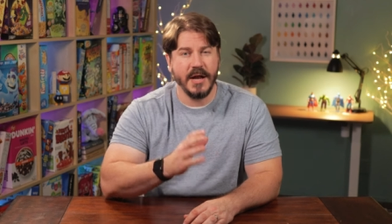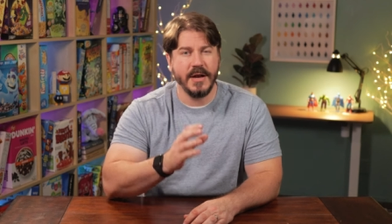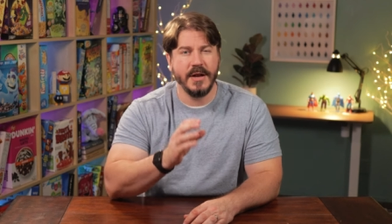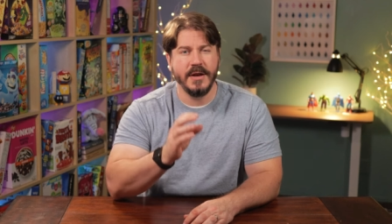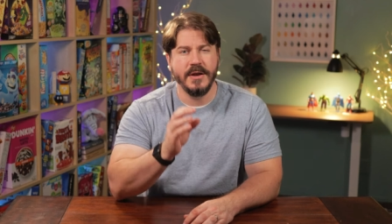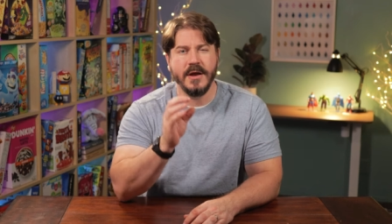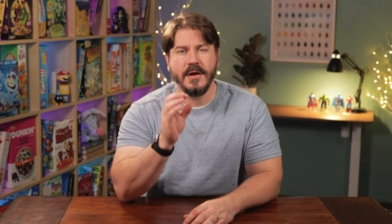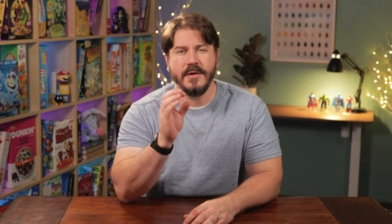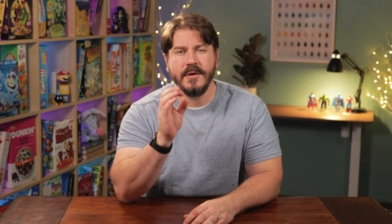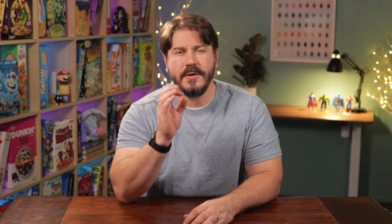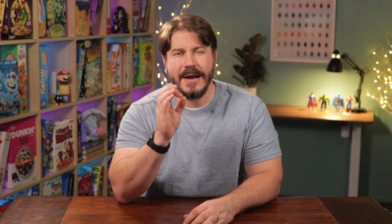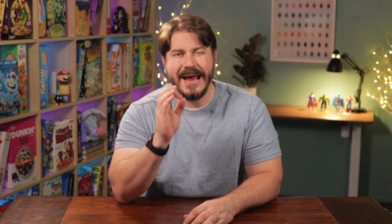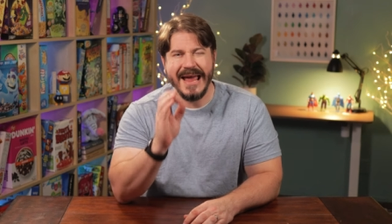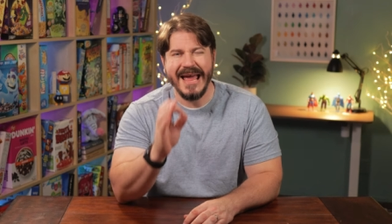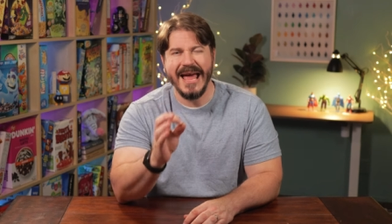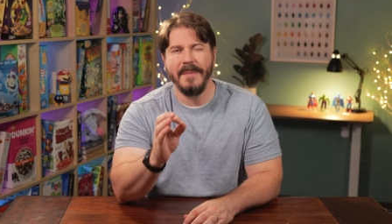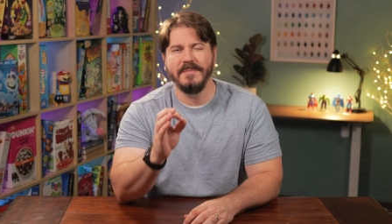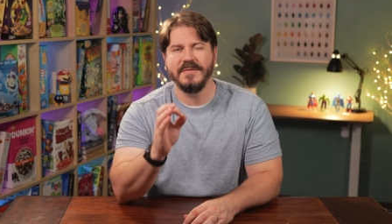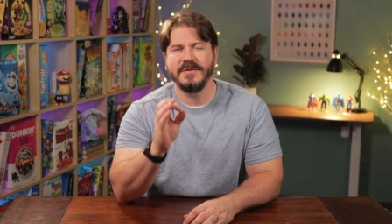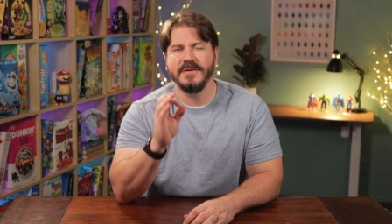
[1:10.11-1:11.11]
on another
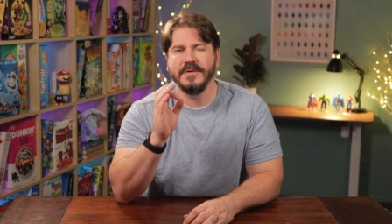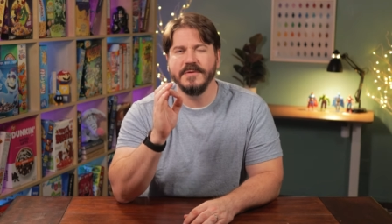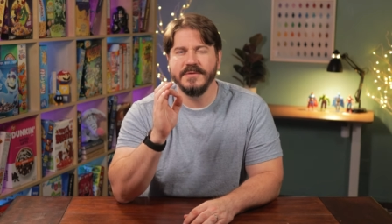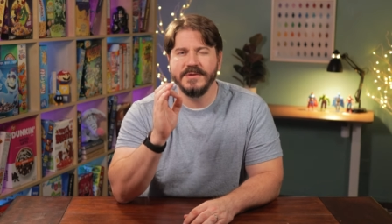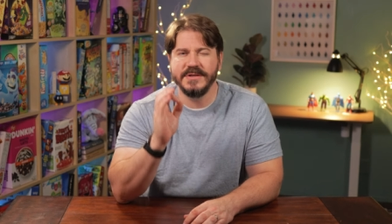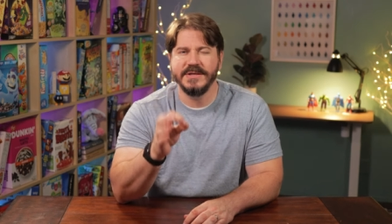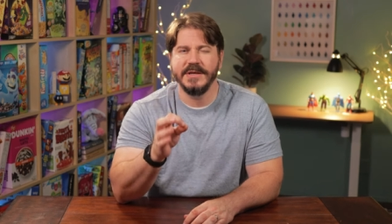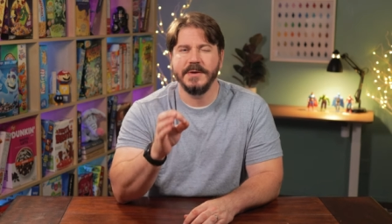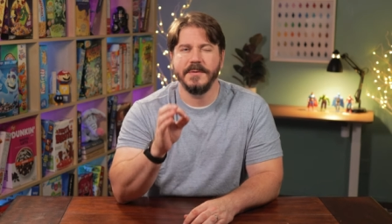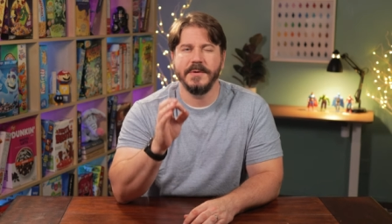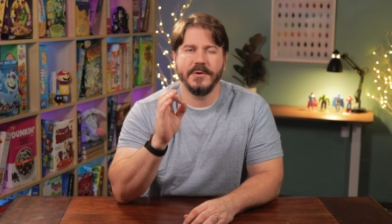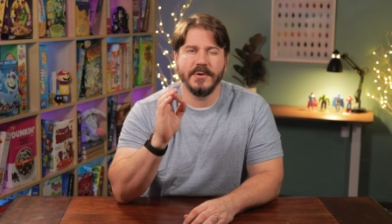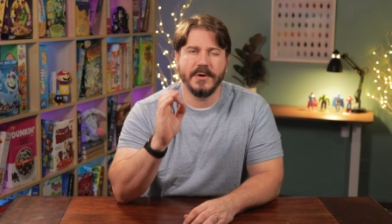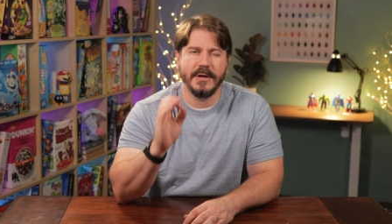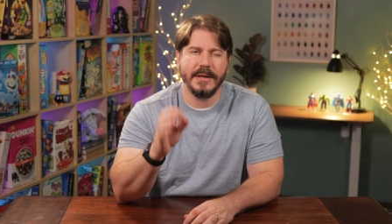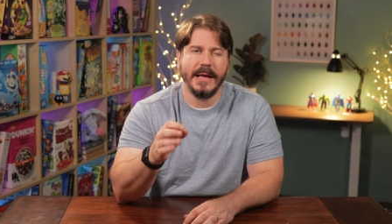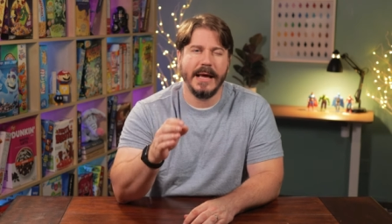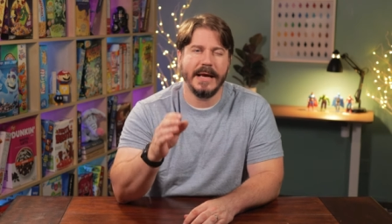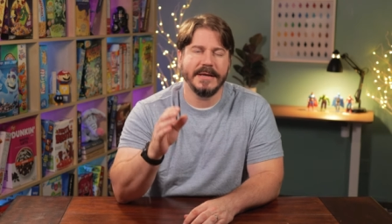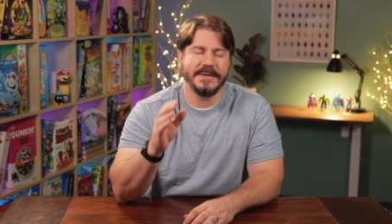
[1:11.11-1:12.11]
absolute cereal
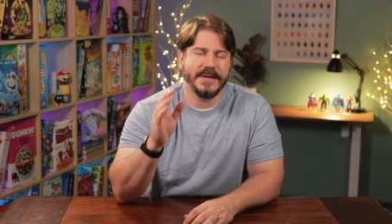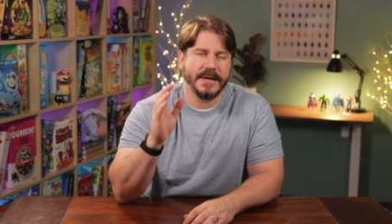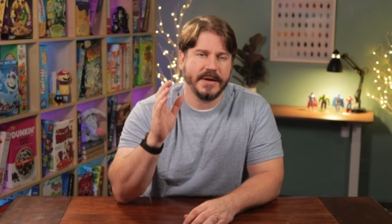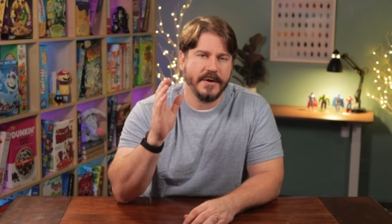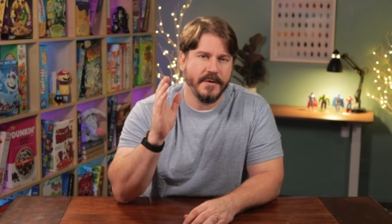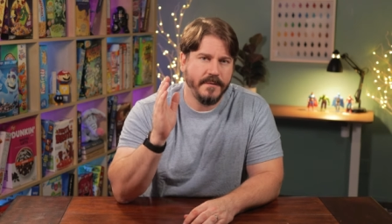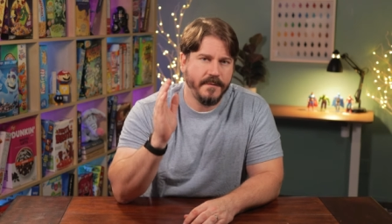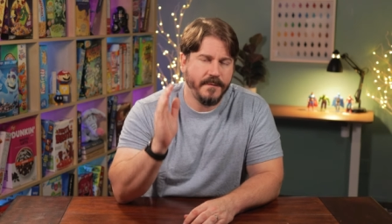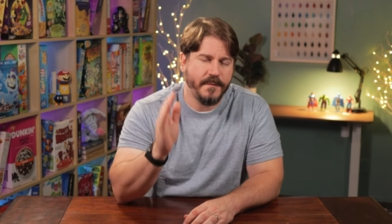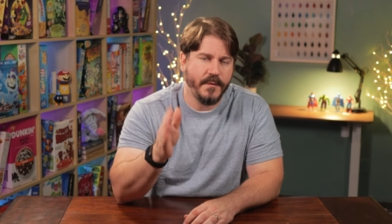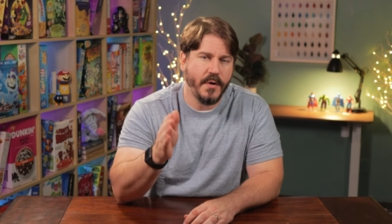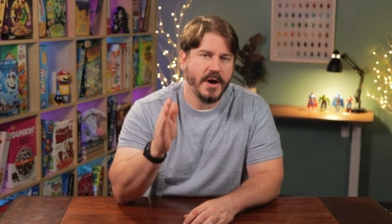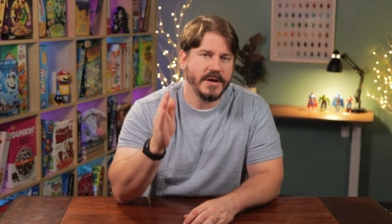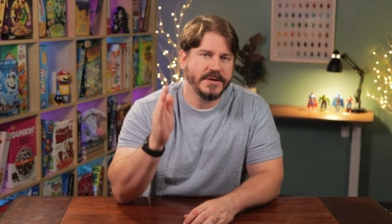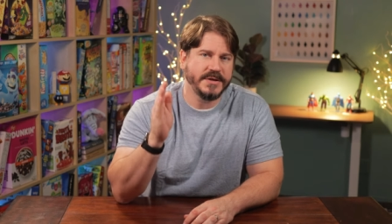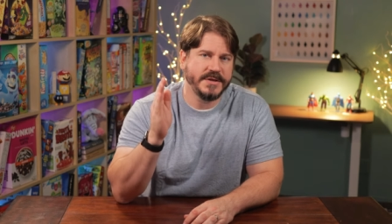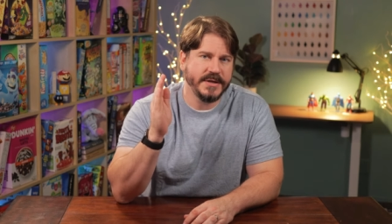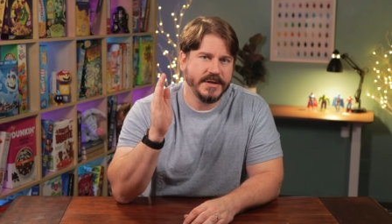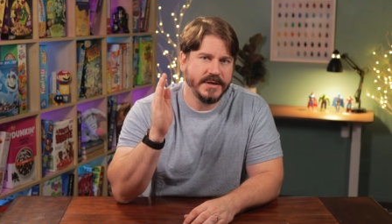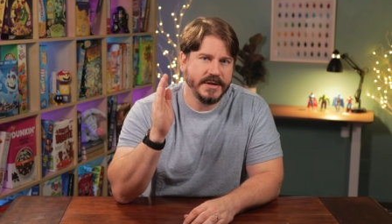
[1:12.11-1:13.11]
classic,
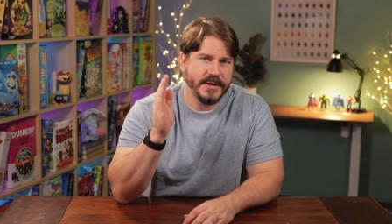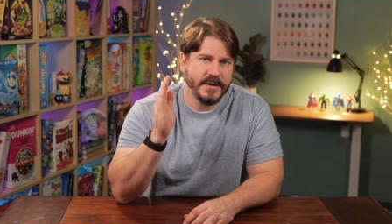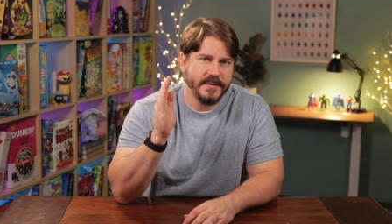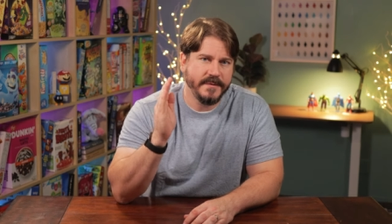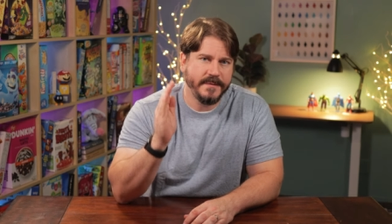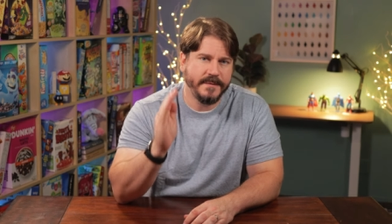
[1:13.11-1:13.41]
Frosted